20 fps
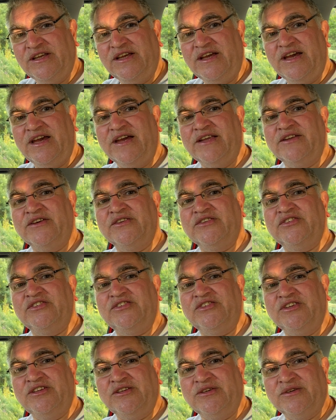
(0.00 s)
and I'll
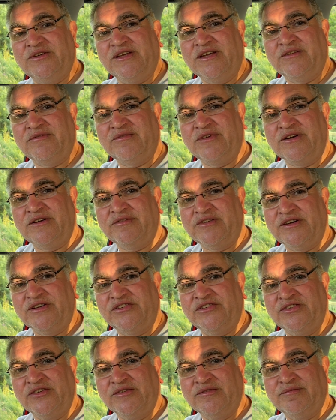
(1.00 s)
see you again very, very
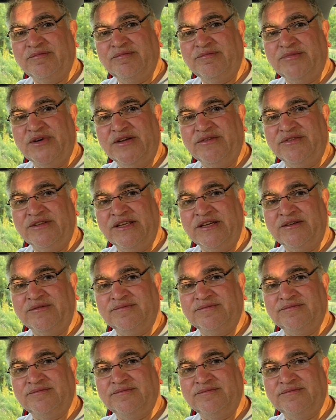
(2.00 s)
soon. Bye for now.